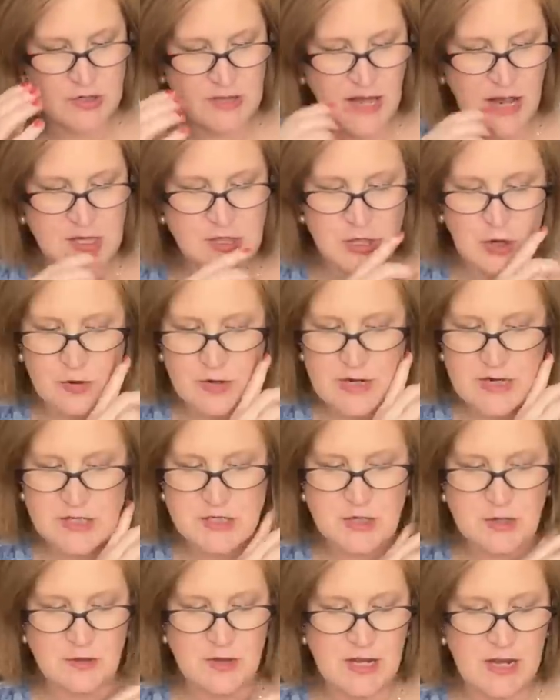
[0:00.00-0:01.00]
that turned
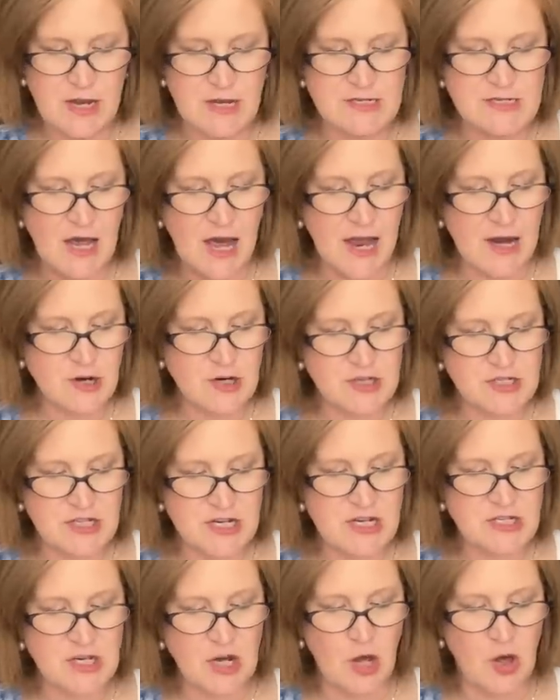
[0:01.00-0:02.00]
into the entire
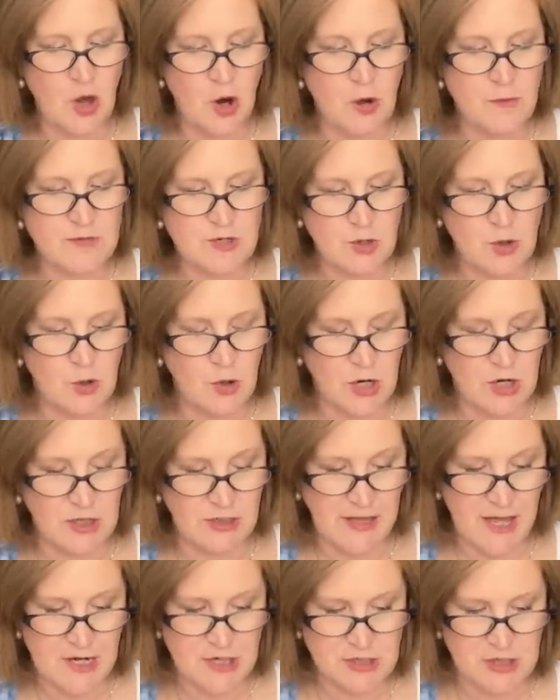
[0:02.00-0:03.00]
seashell home decor
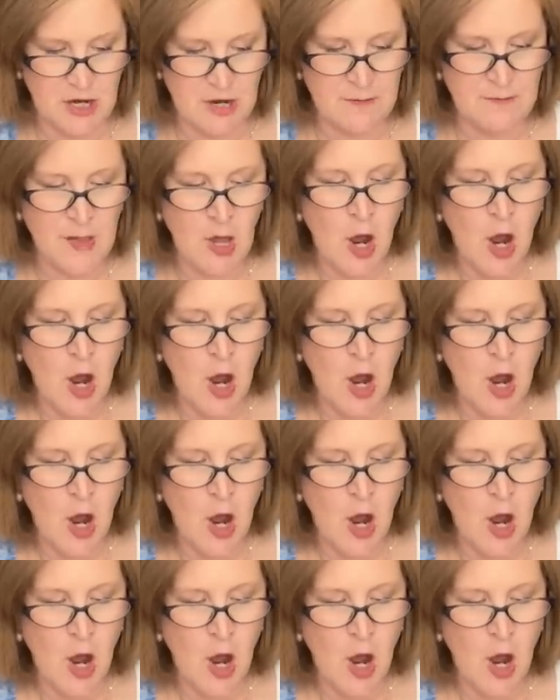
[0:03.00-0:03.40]
collection.